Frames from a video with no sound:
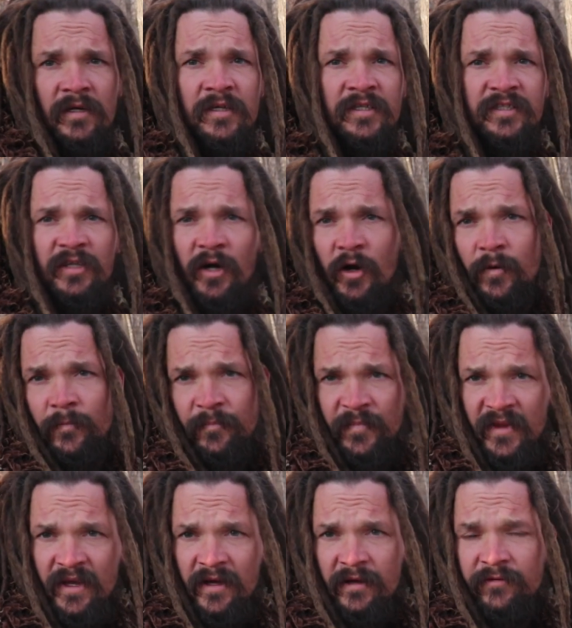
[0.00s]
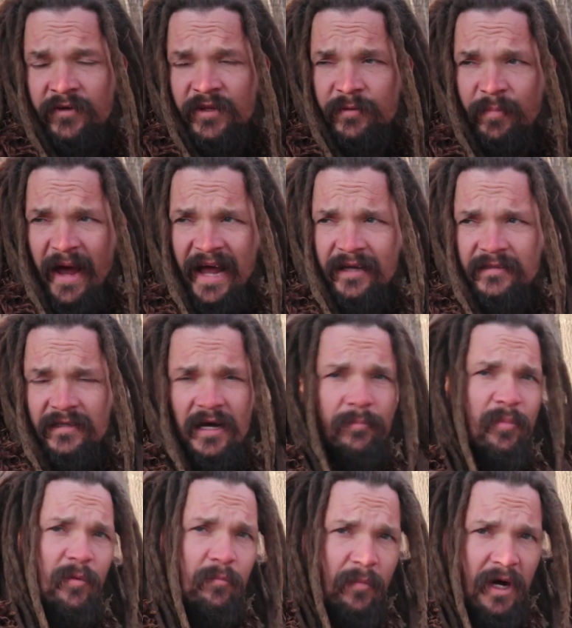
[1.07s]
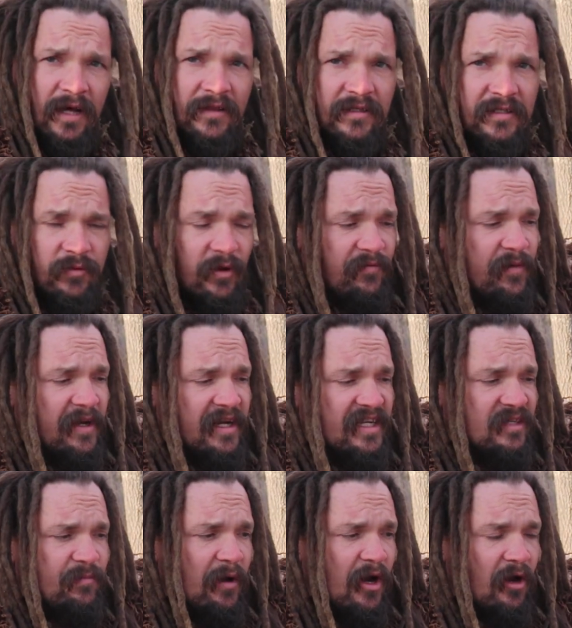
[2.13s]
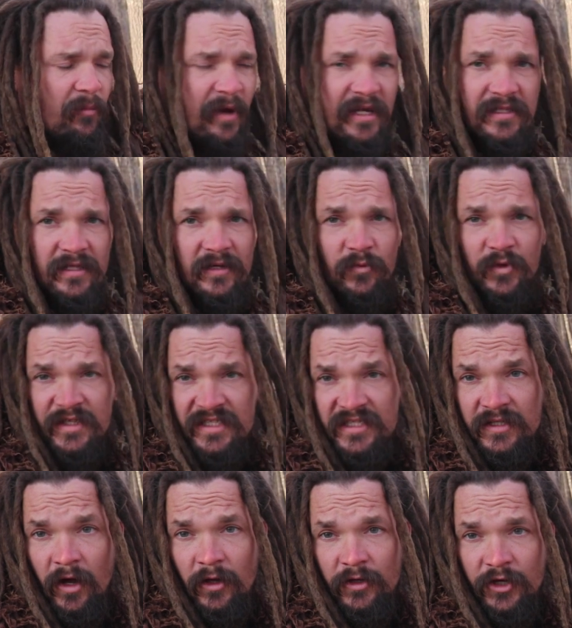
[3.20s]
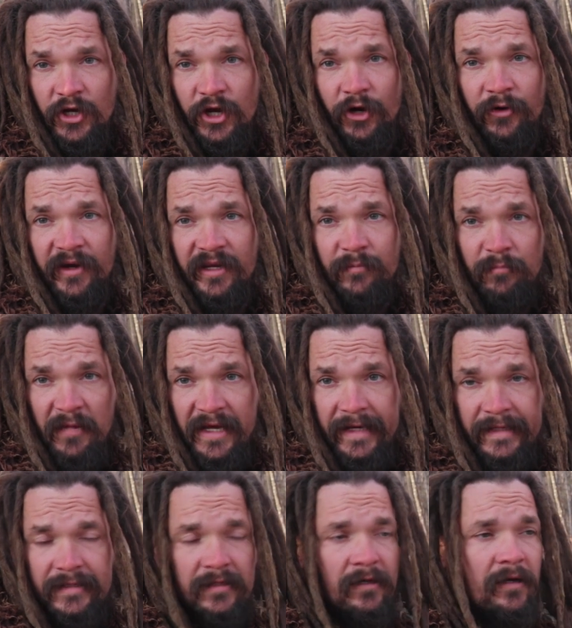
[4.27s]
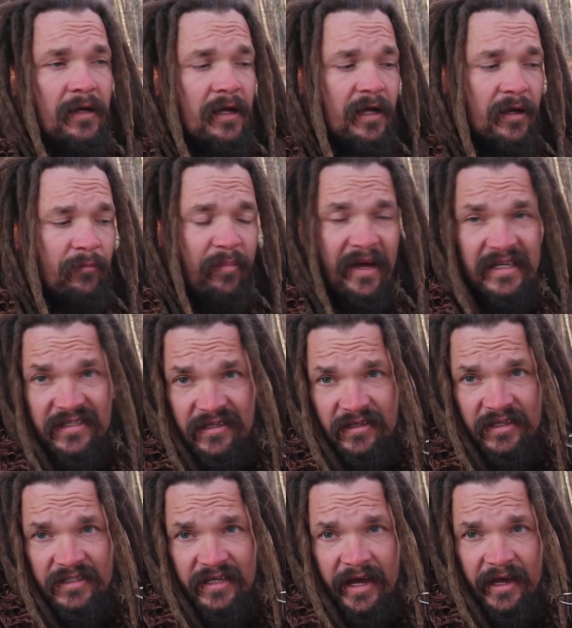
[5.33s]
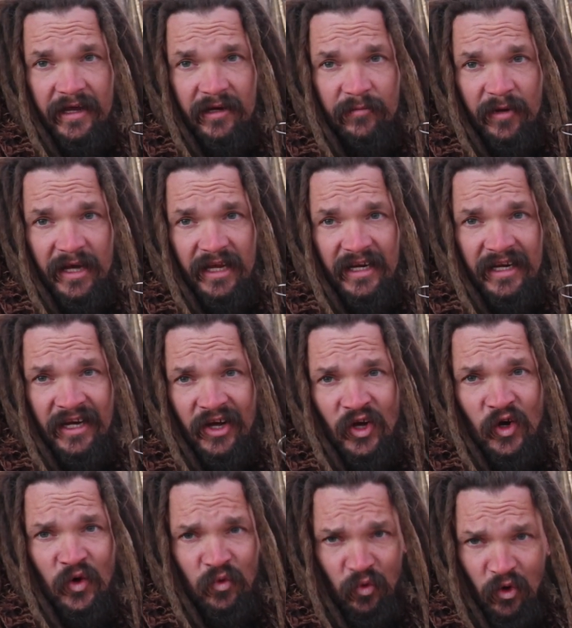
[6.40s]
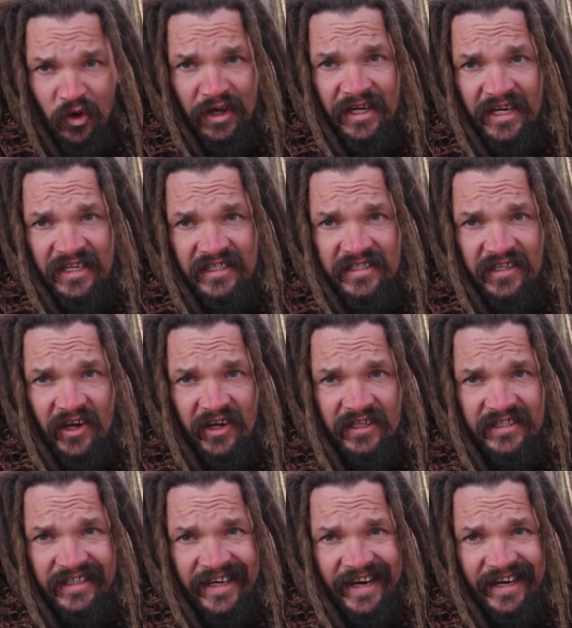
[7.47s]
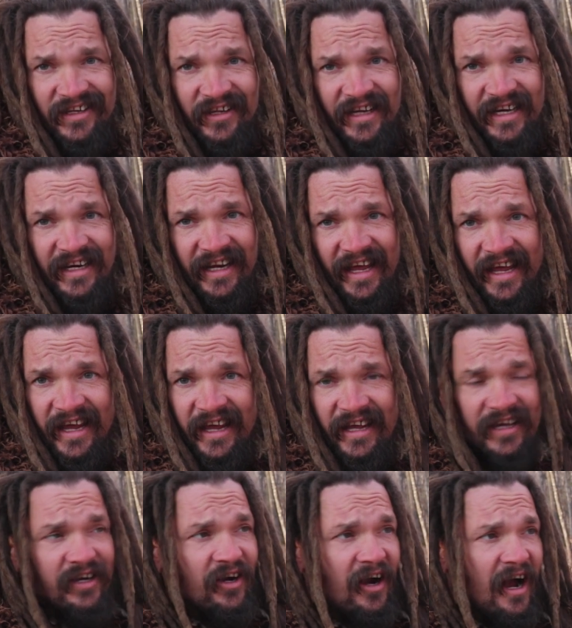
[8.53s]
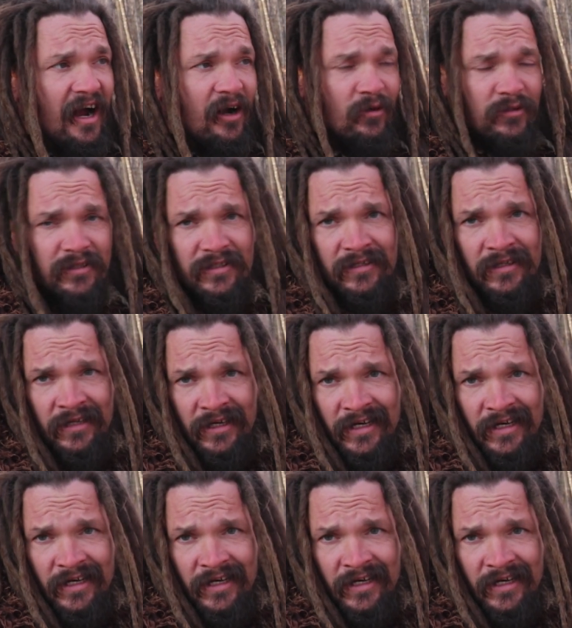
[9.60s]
So, for the past couple months, we've been experimenting with salt curing meat. Basically taking meat, rolling it in salt, and letting it hang in our house